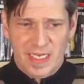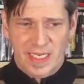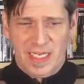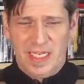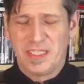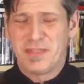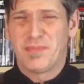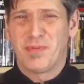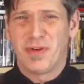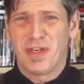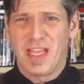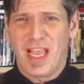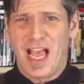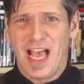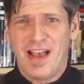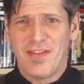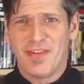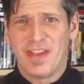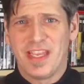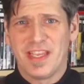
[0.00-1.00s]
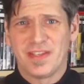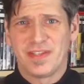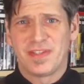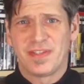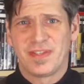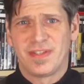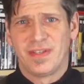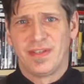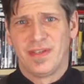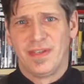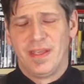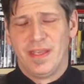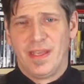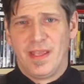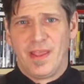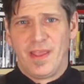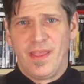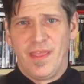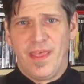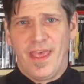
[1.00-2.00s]
It's pretty obvious
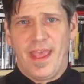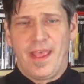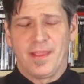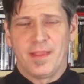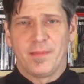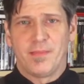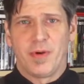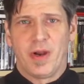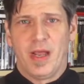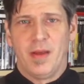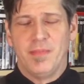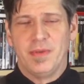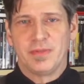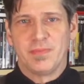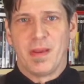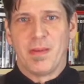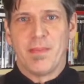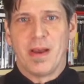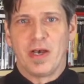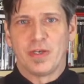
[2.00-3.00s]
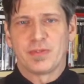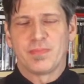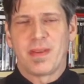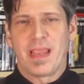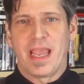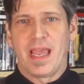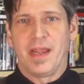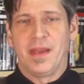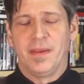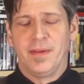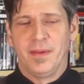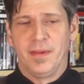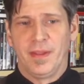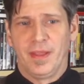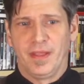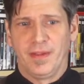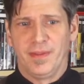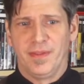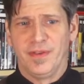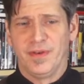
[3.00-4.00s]
that the problem is my mouse pad.
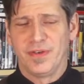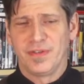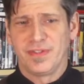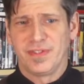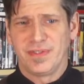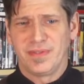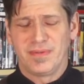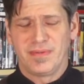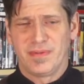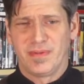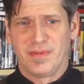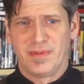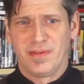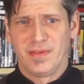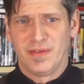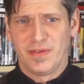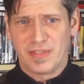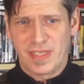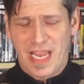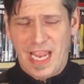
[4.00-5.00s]
There's there's